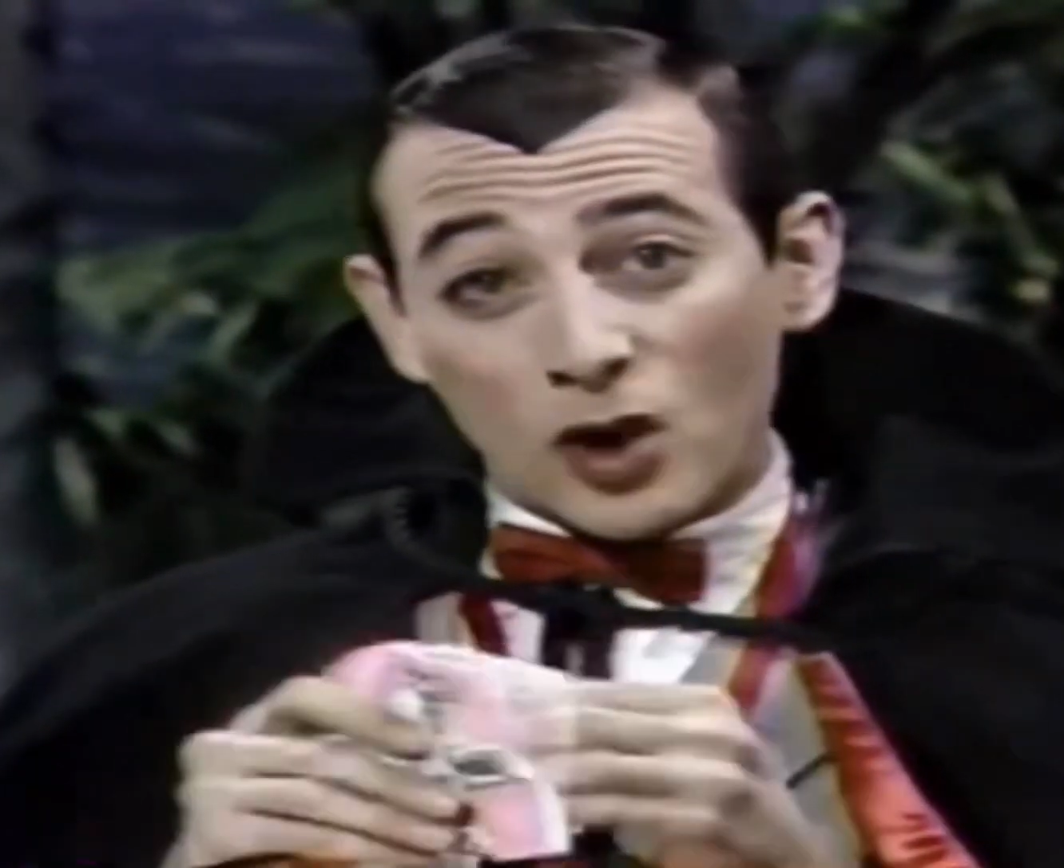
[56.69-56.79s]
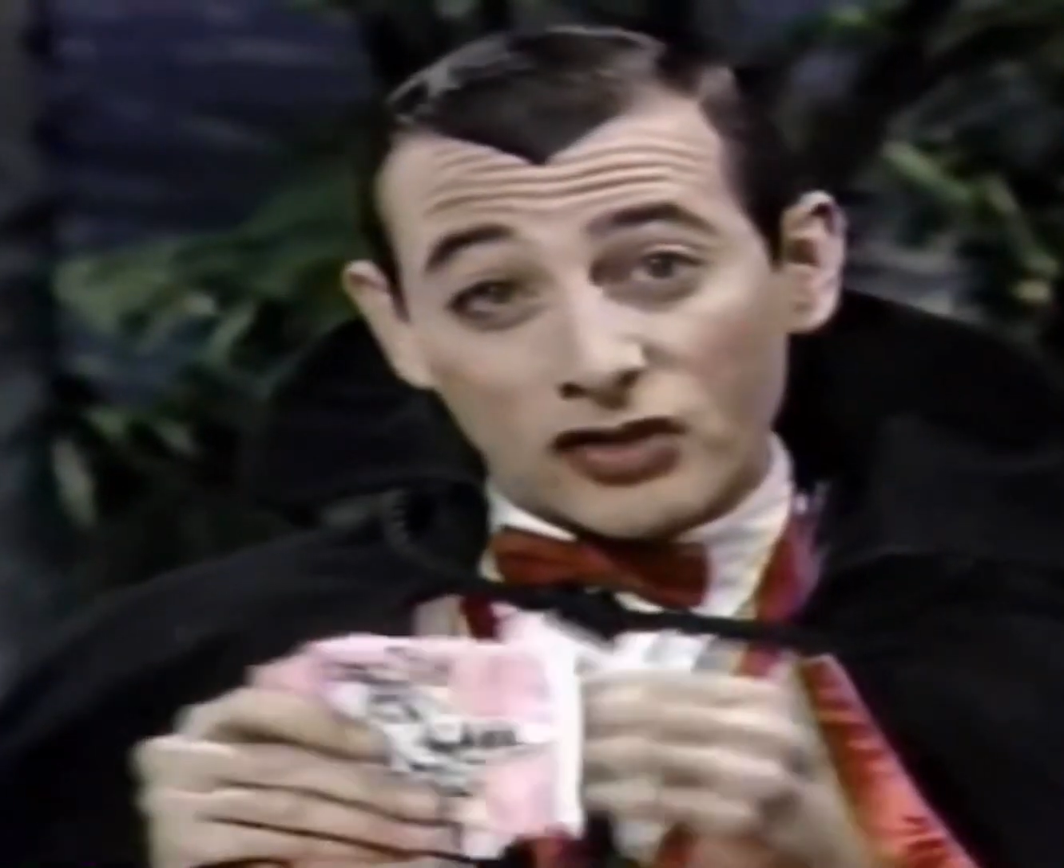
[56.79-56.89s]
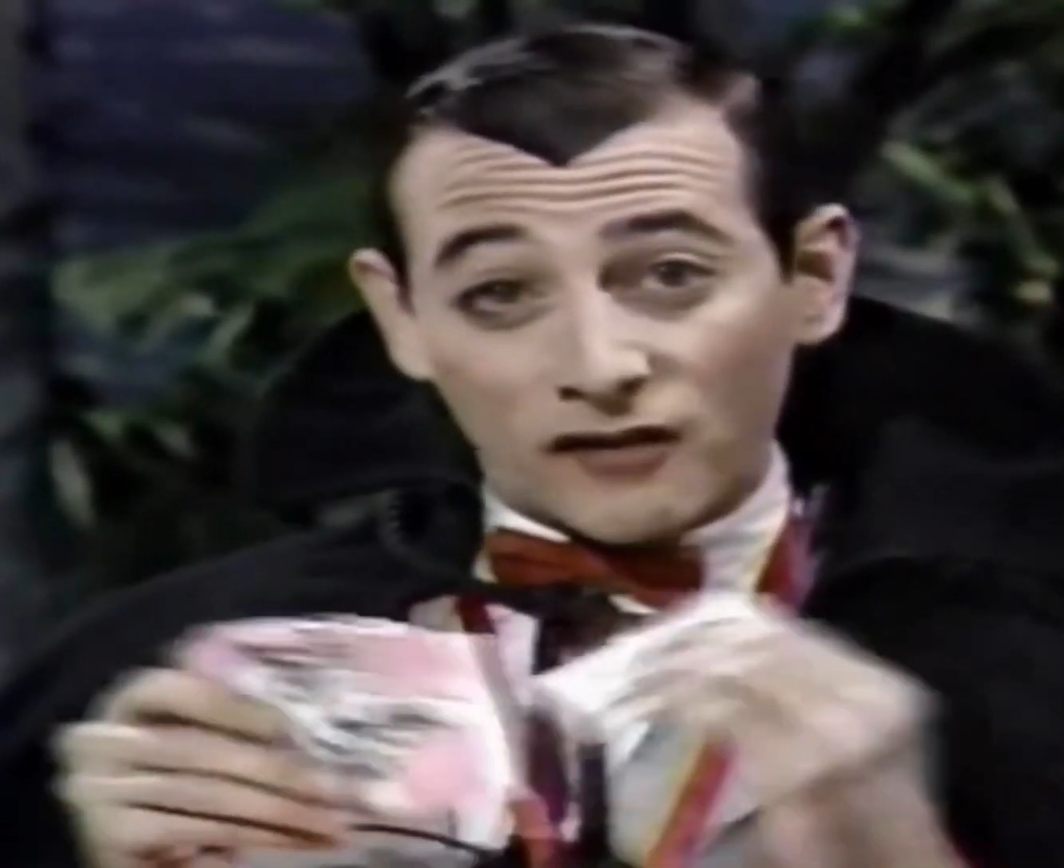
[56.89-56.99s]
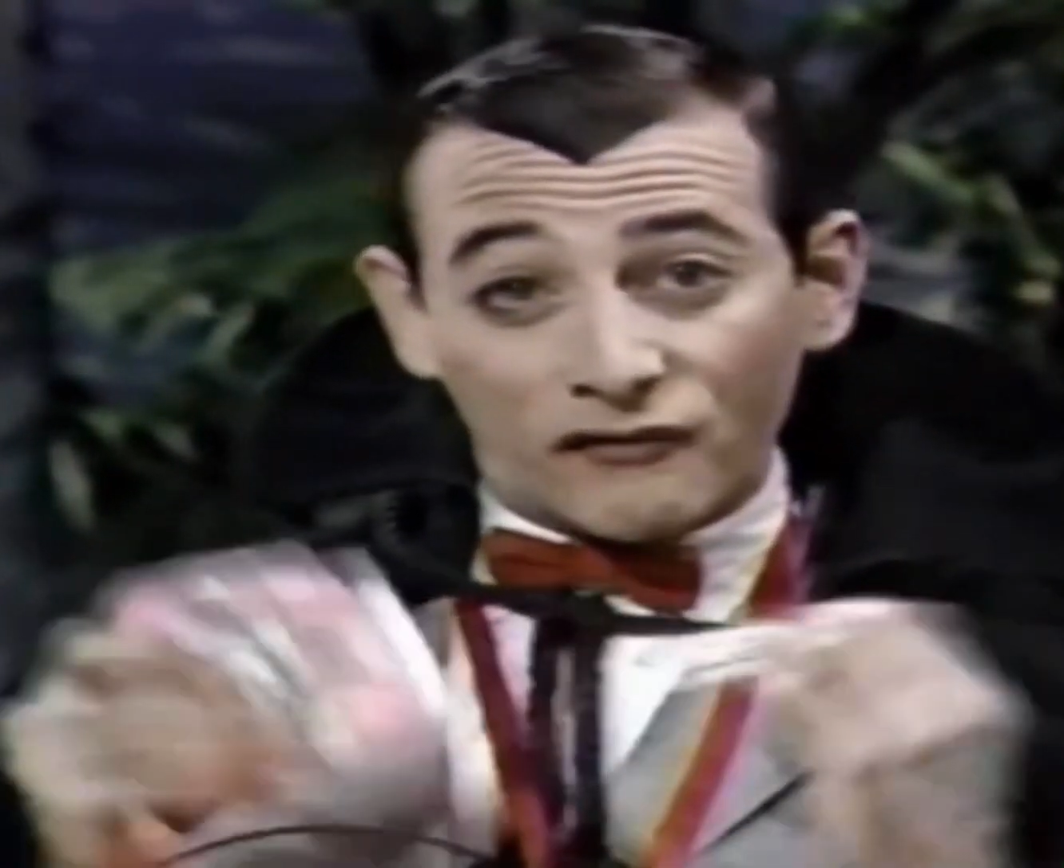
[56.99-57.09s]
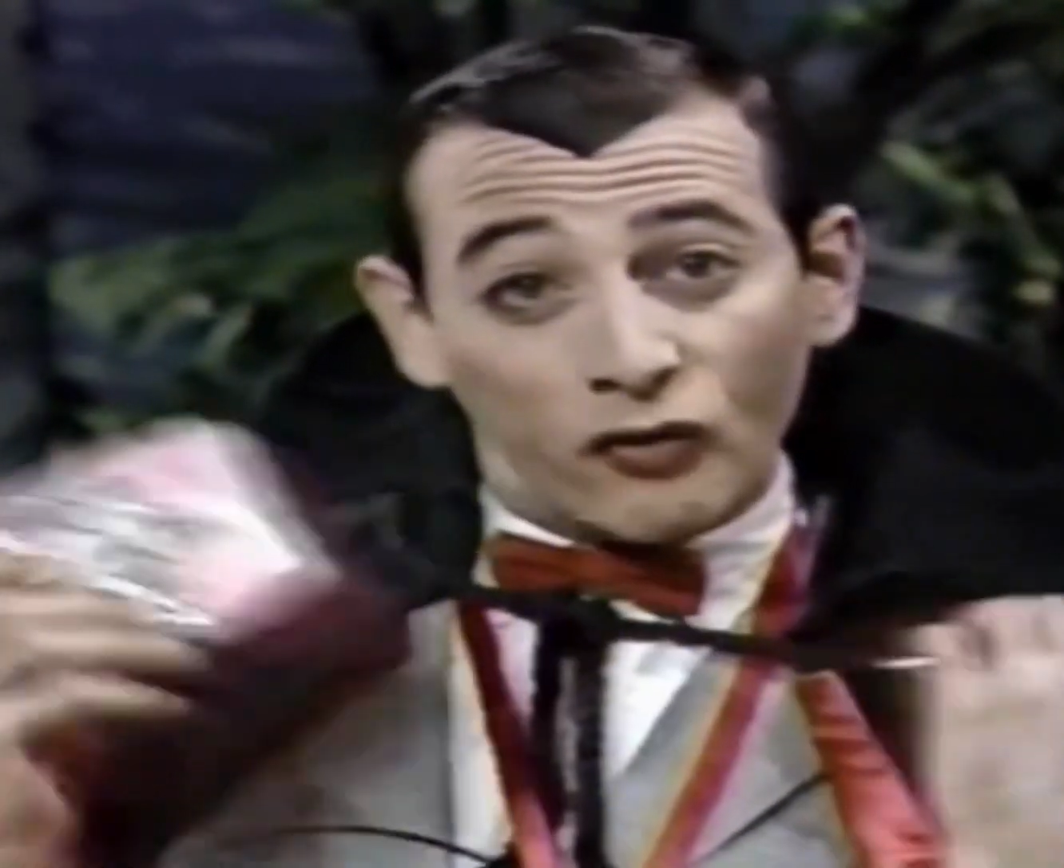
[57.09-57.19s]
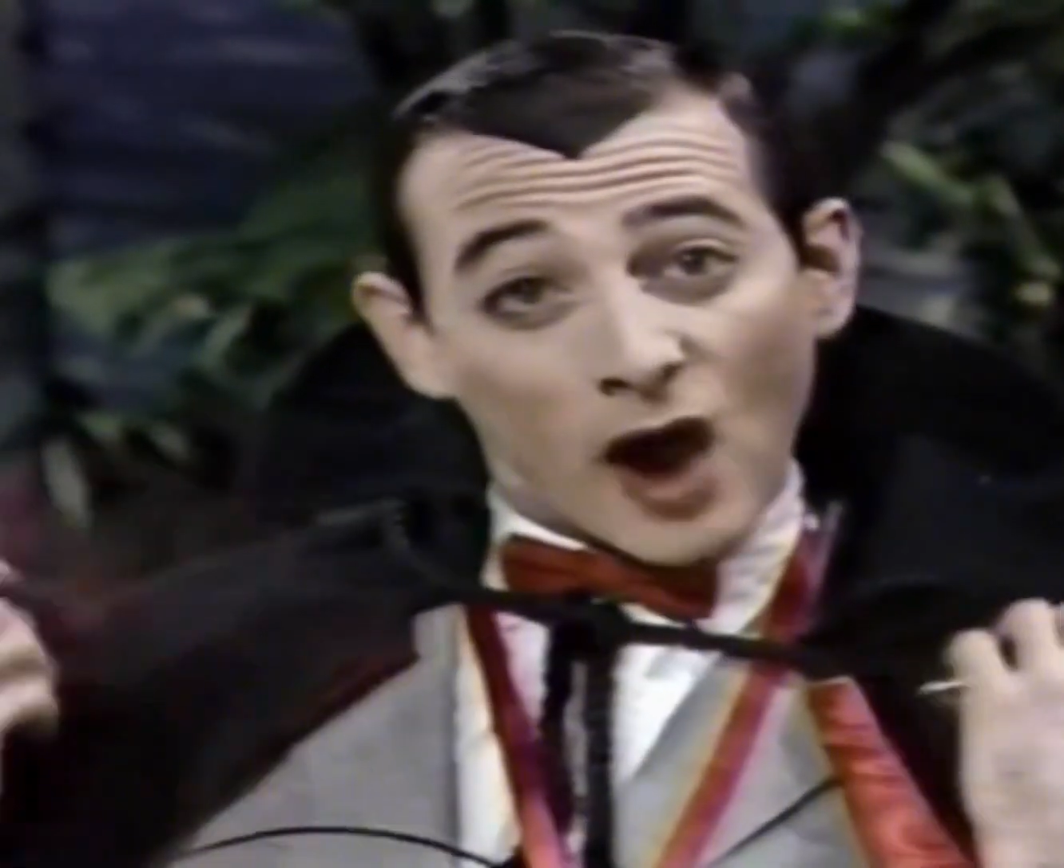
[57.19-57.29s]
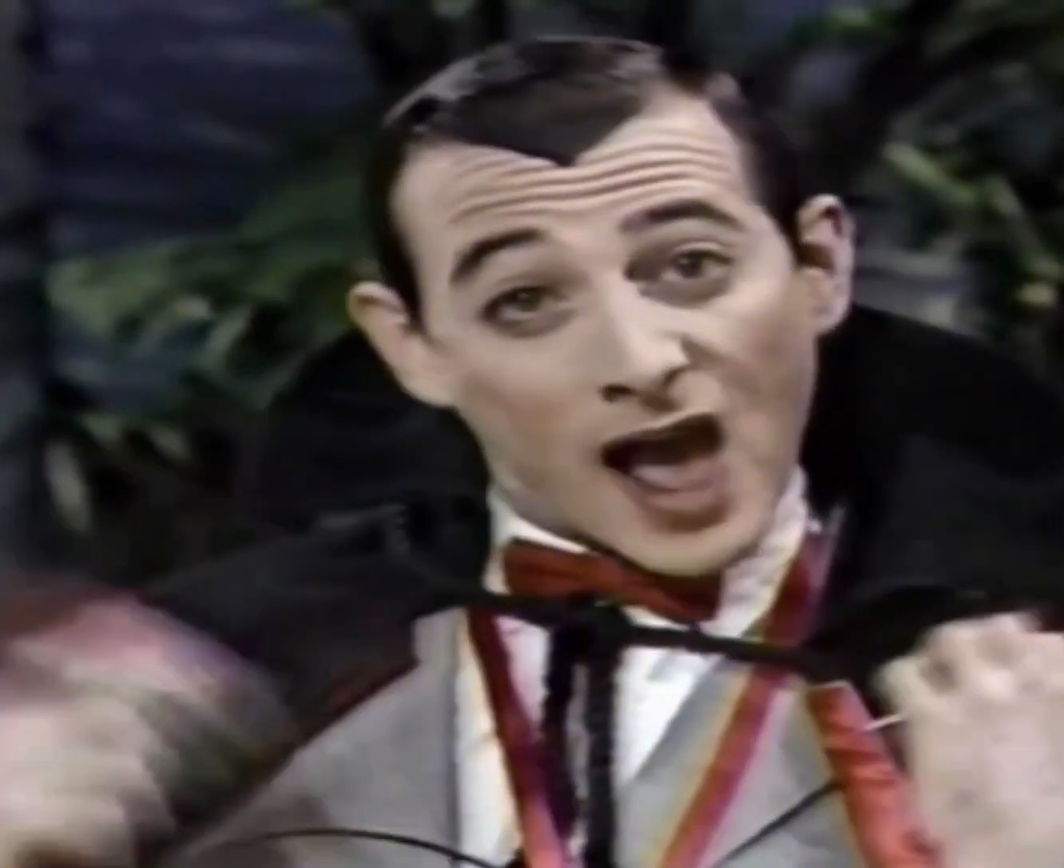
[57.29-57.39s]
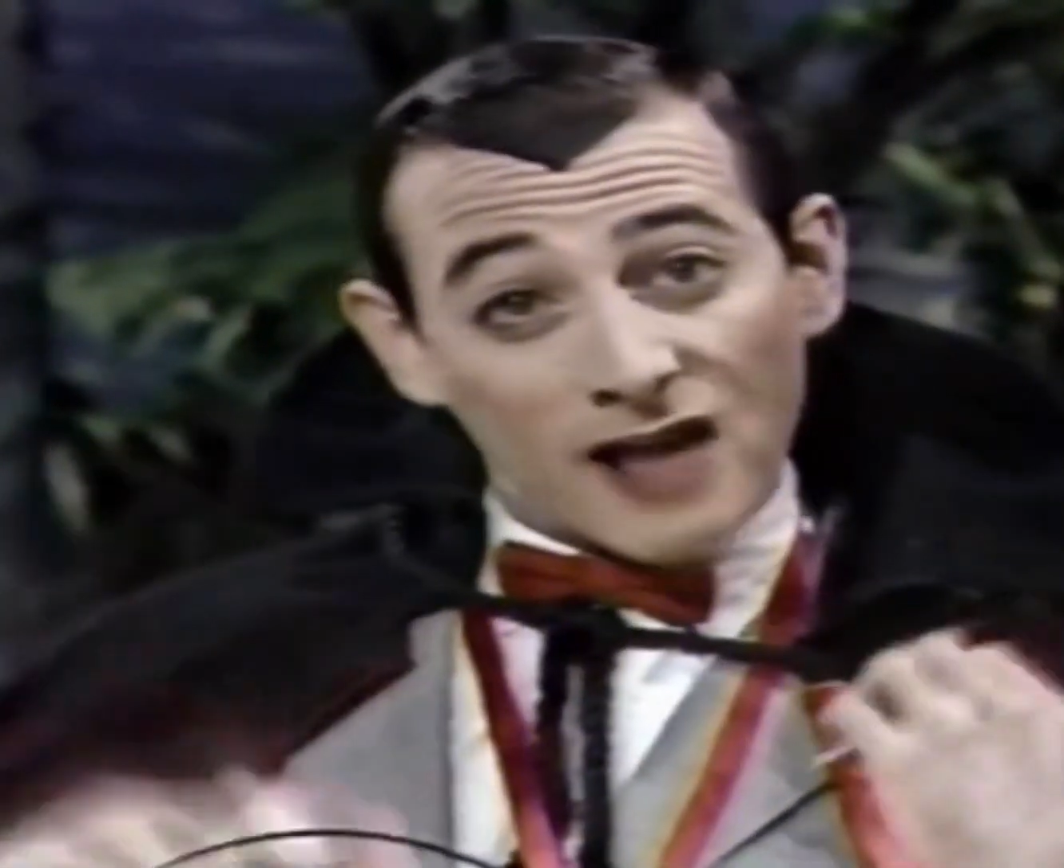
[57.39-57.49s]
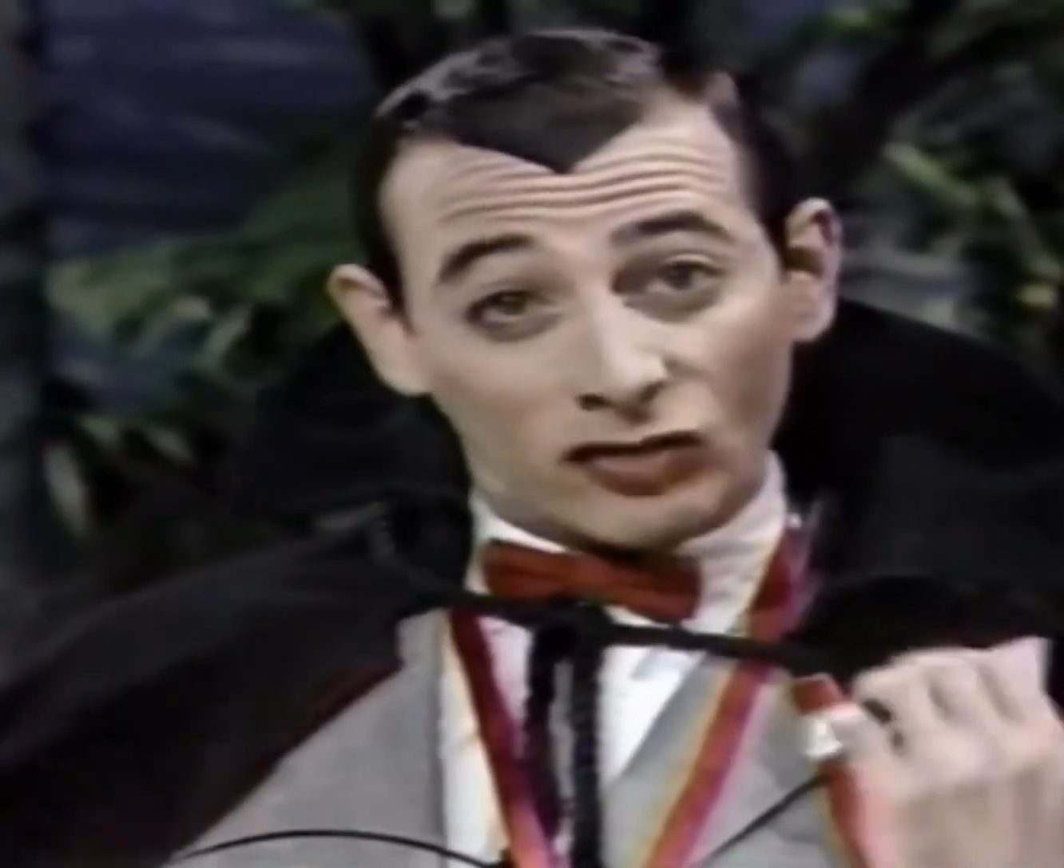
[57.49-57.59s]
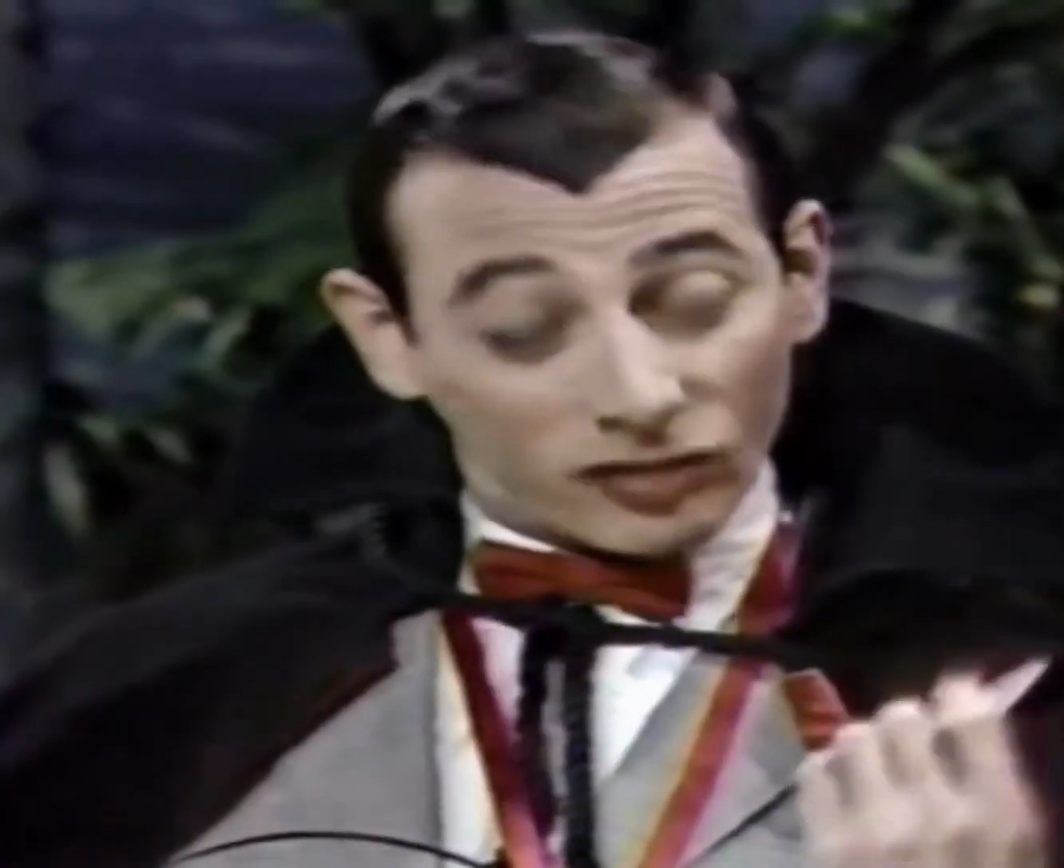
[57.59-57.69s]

with your friends.